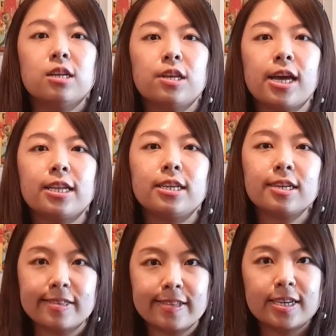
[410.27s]
And
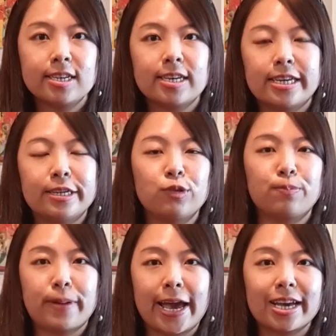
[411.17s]
next thing to
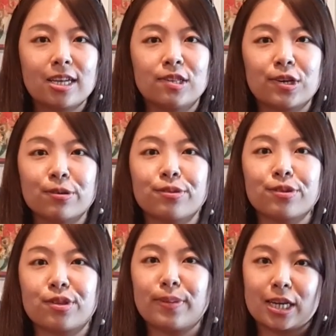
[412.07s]
pack is also
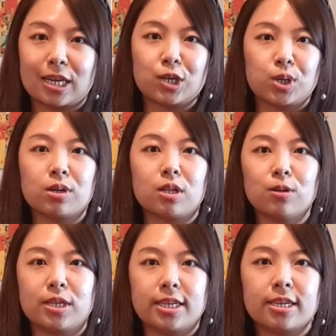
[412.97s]
smart casual
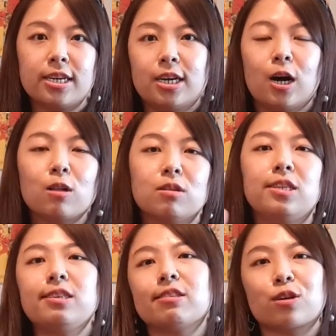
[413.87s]
clothing. Although
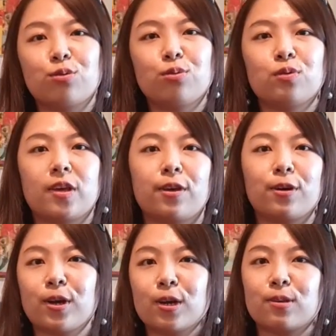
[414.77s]
this is a cruise and you're
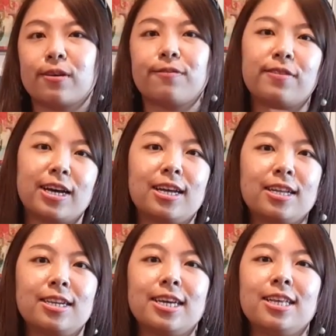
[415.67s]
here to have
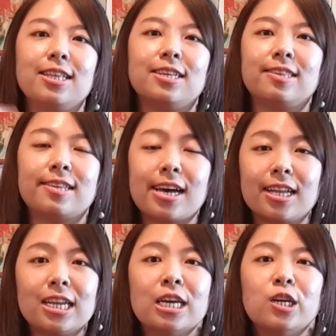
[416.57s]
fun in the
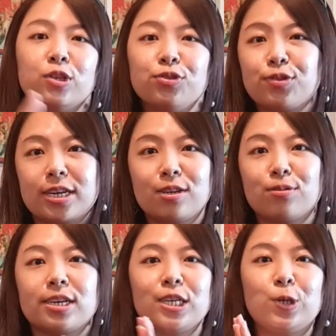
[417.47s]
sun, do take note
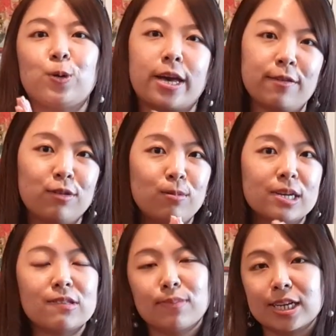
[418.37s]
that you have to wear
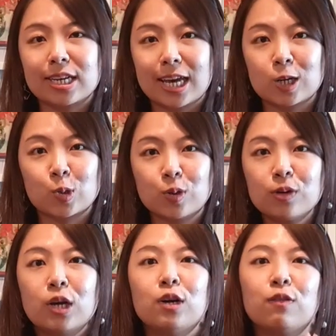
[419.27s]
smart casual
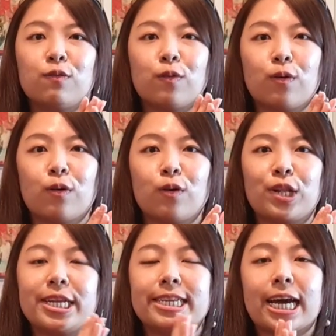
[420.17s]
for the